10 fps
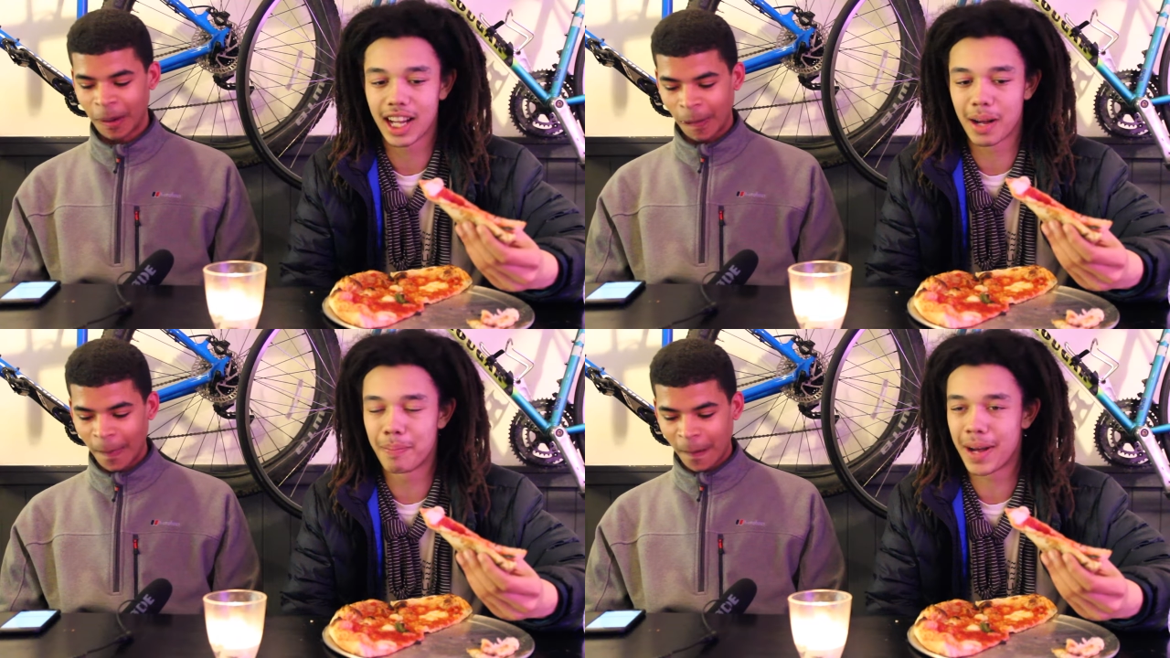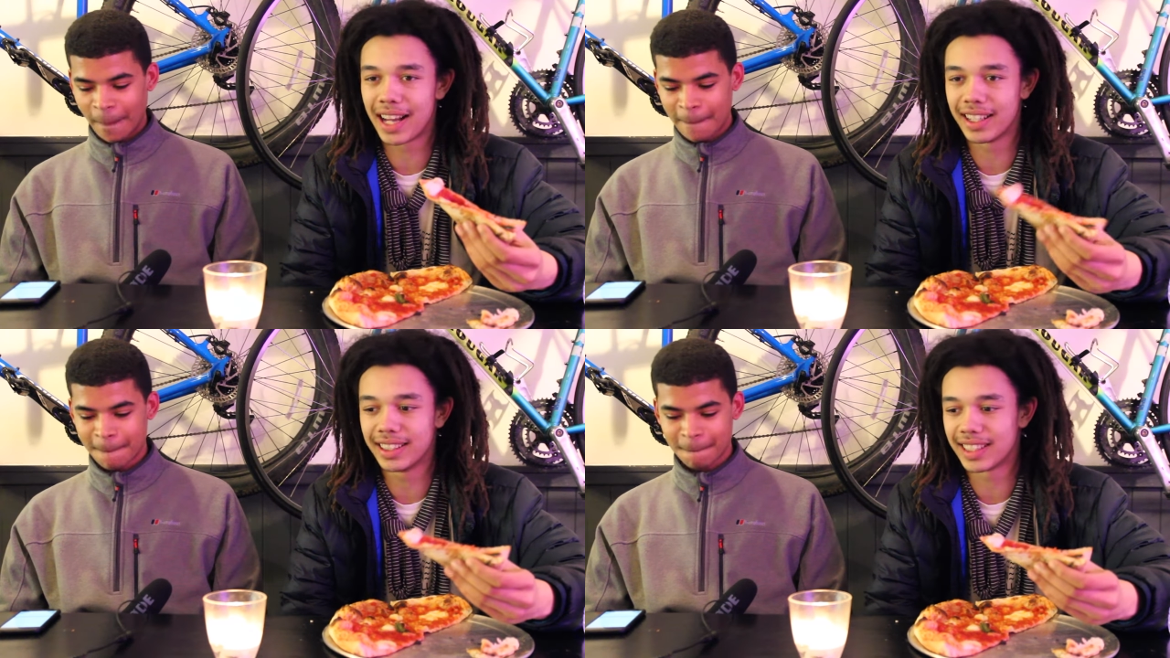Speaker 1: I'm
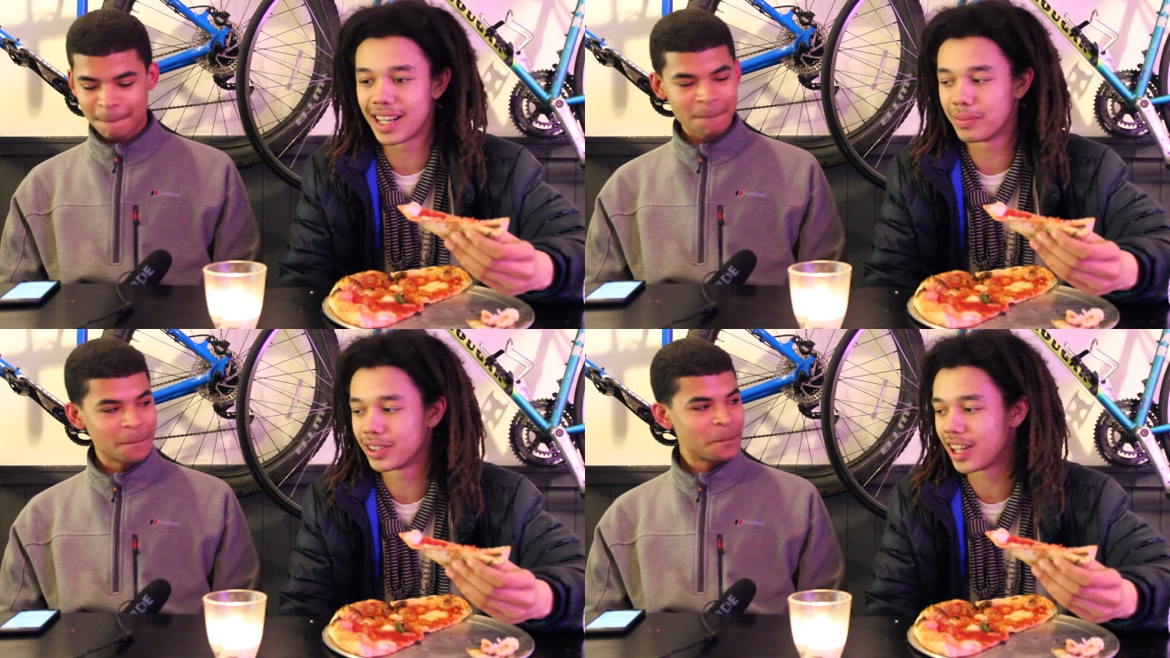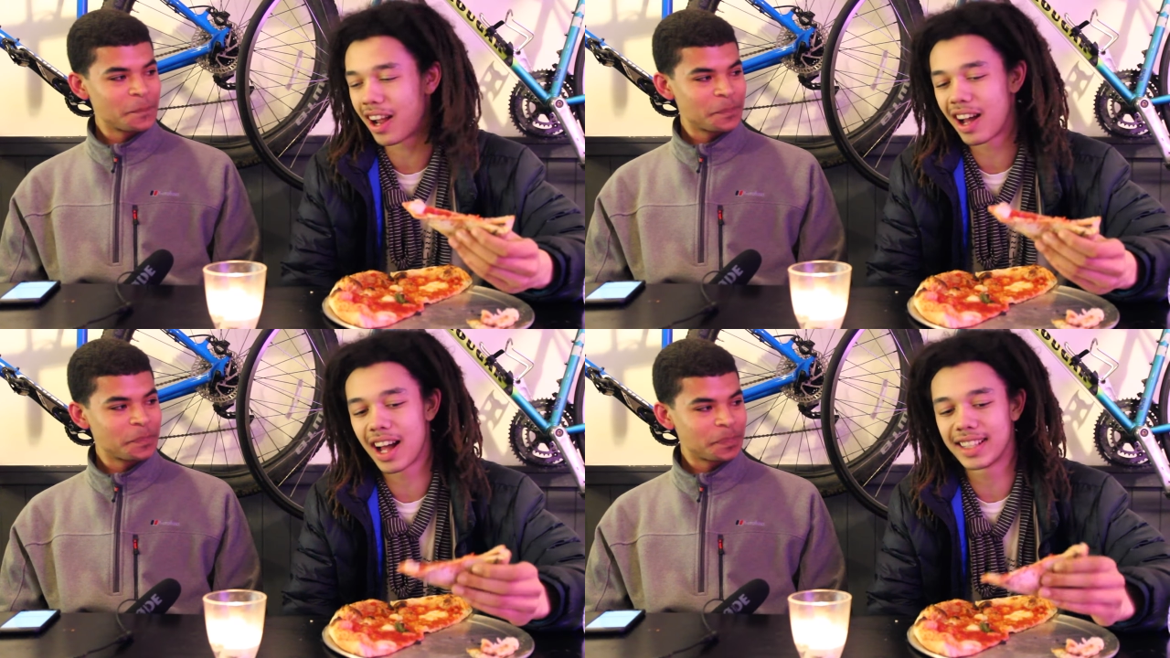bad at exams.
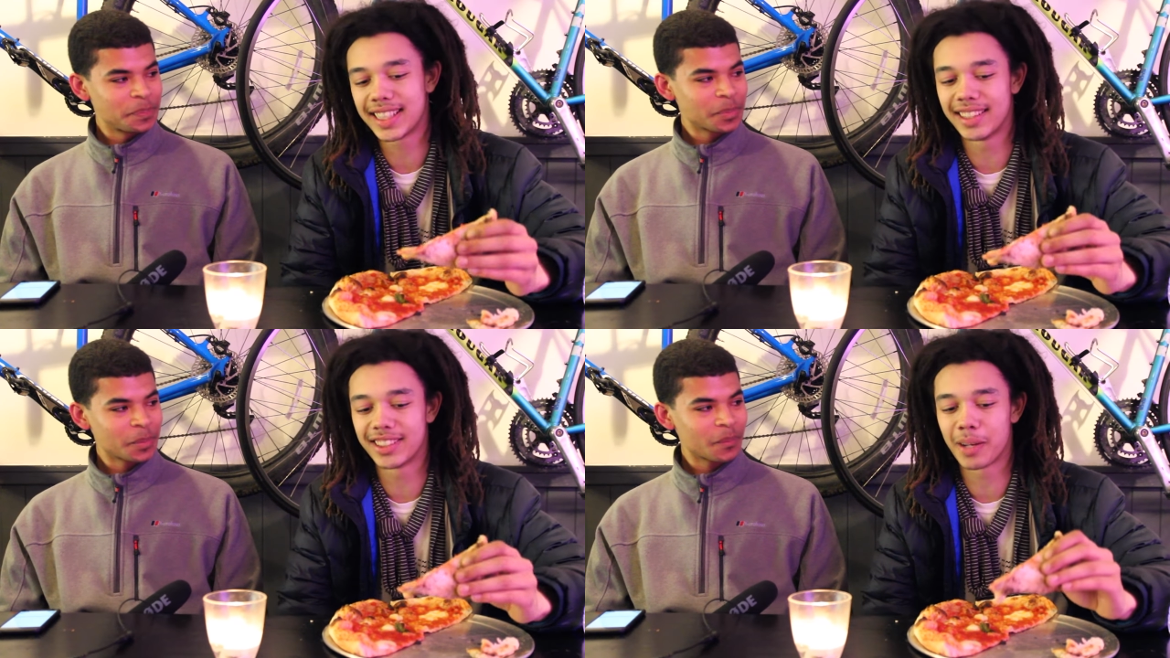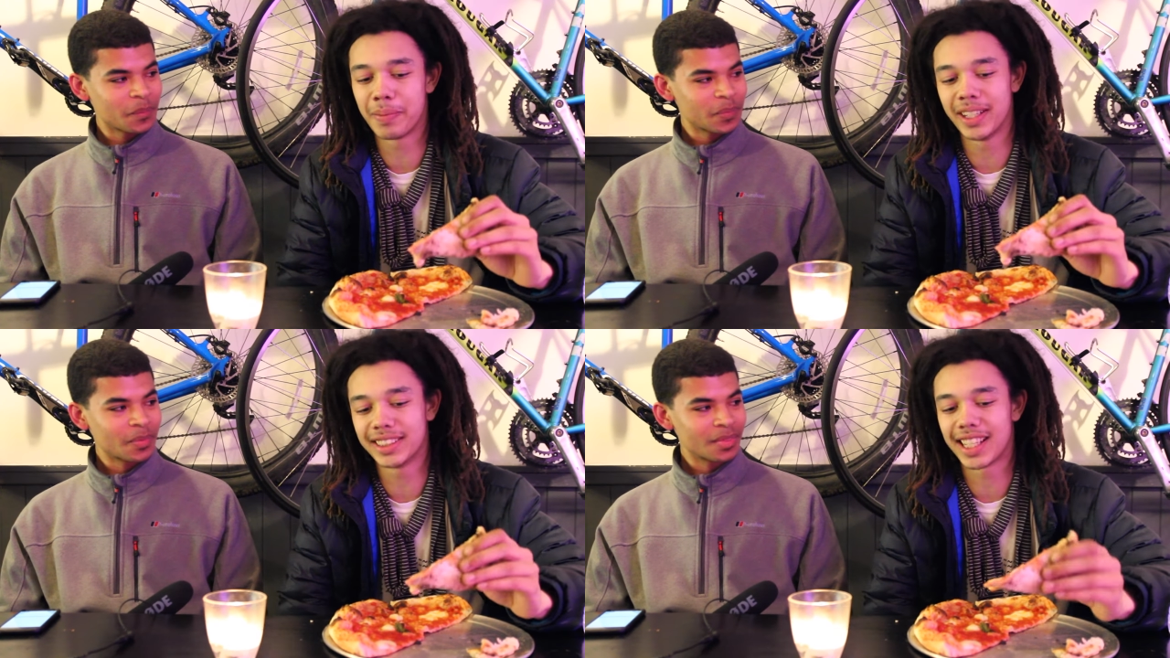I, I tense
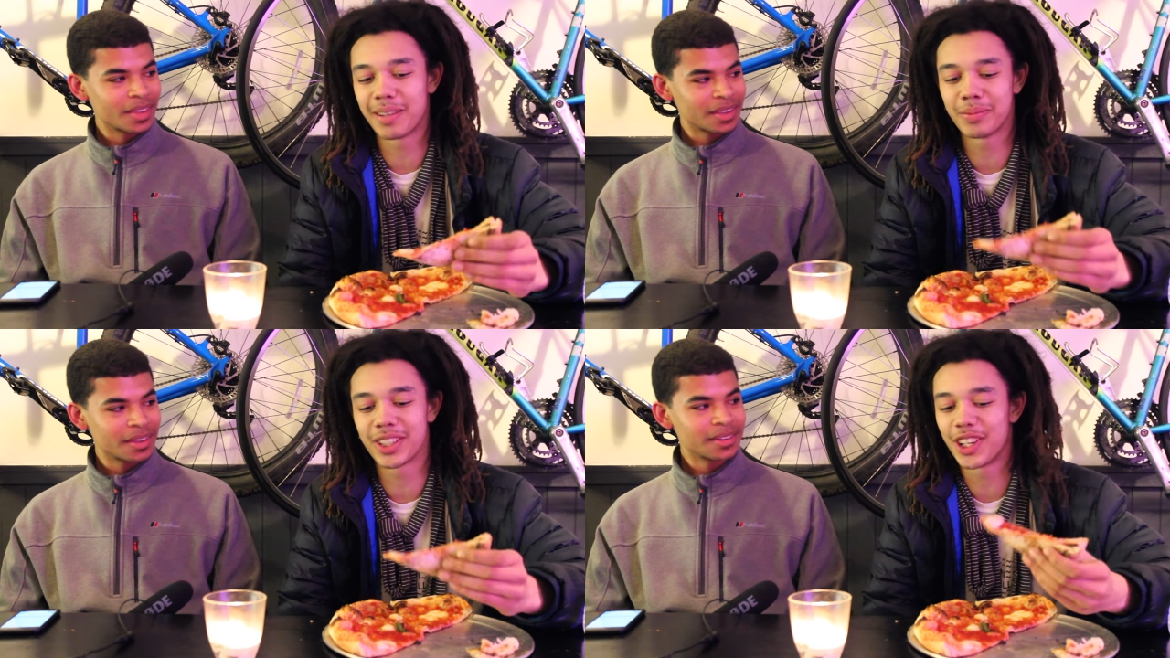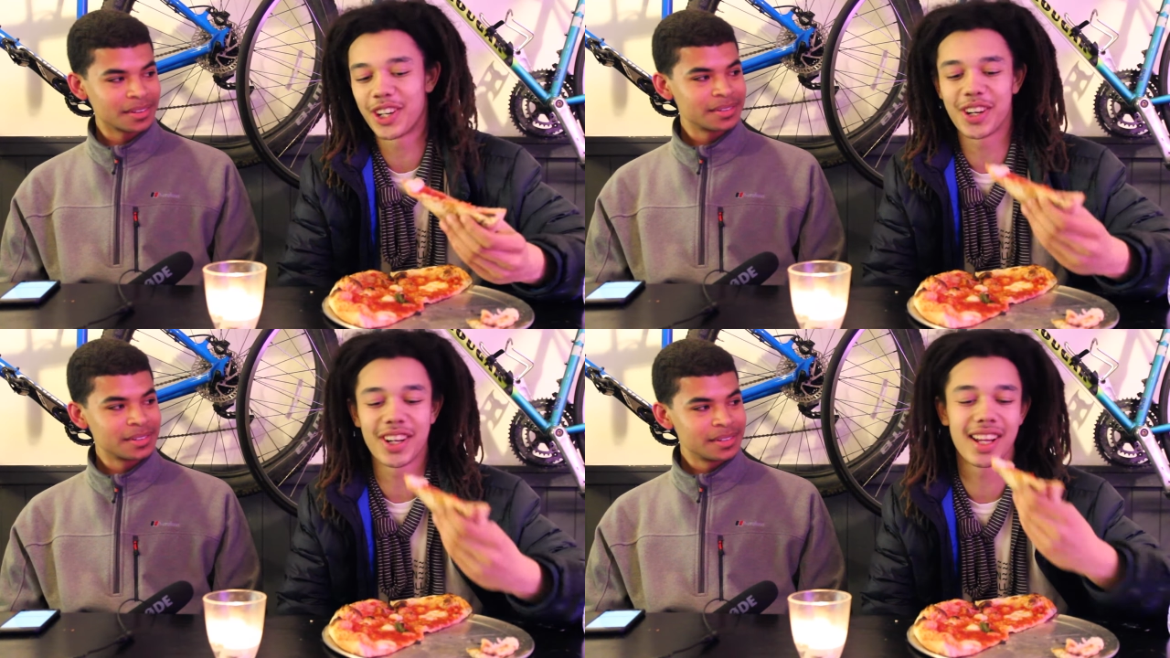up in exams. I don't
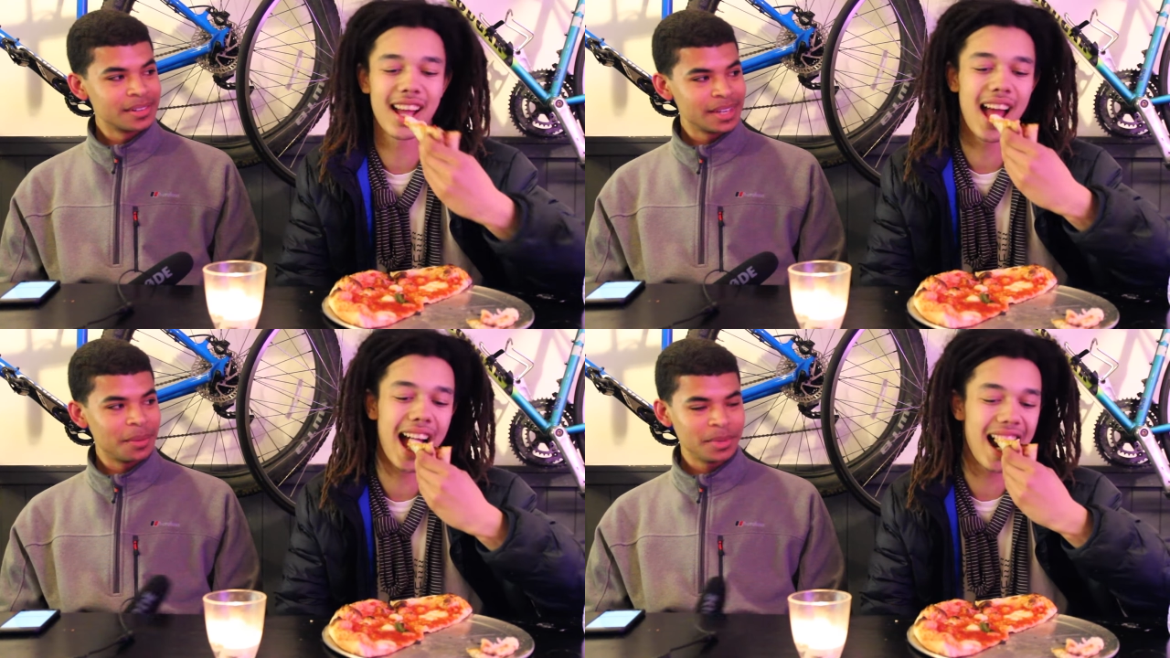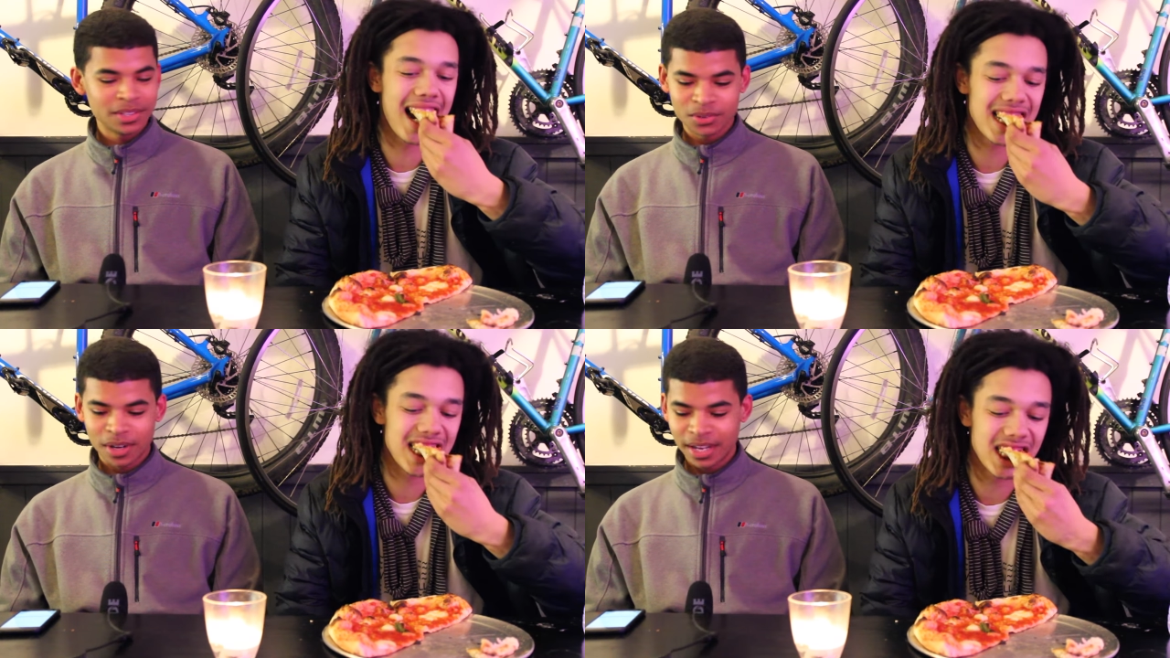know. Yeah,
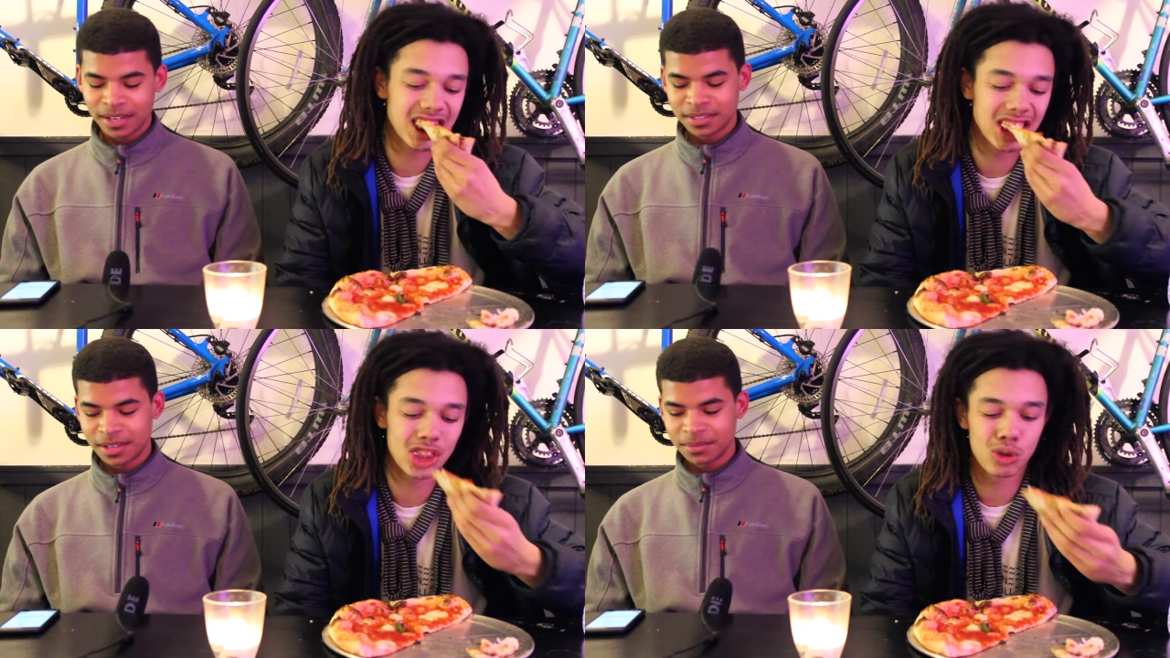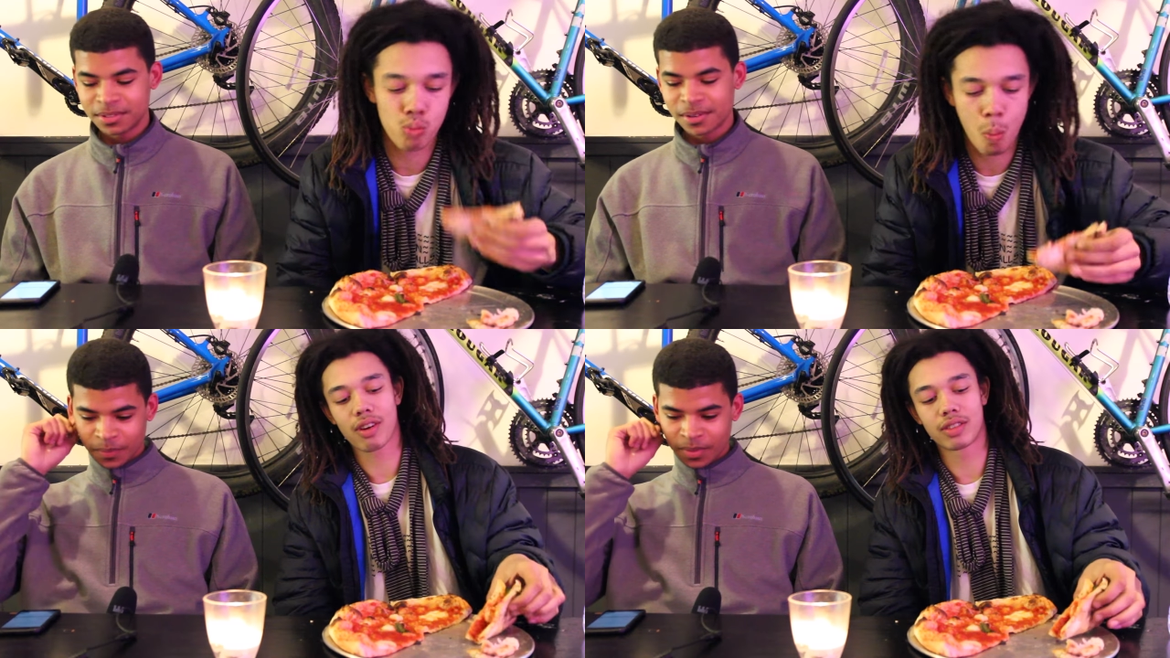me too. I hate exams.